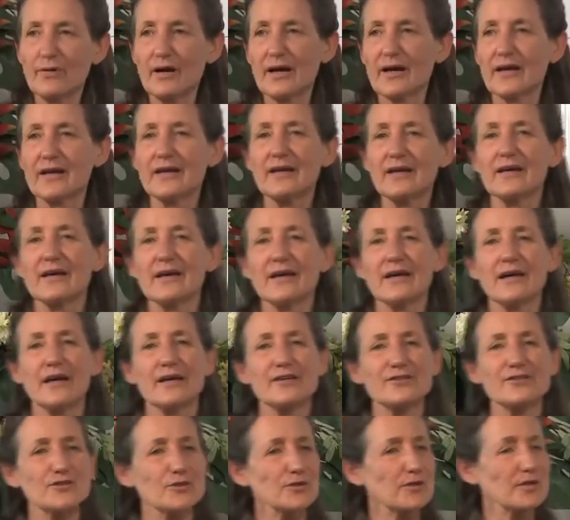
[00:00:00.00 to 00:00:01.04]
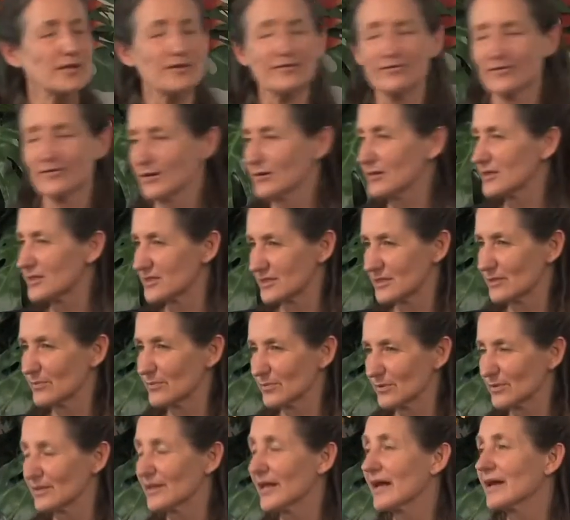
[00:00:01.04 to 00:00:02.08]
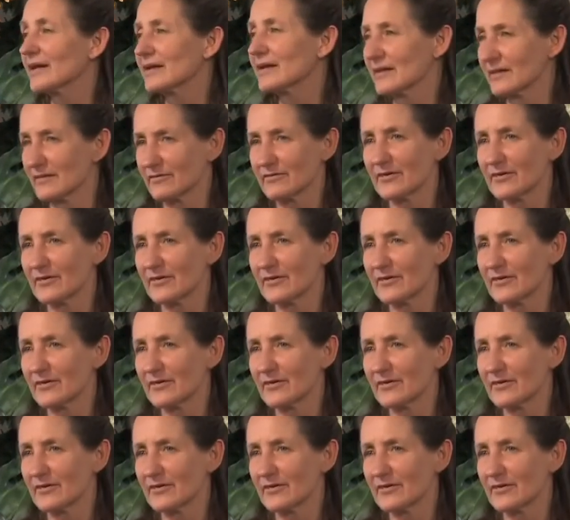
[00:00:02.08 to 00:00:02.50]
way at doing a very simple and a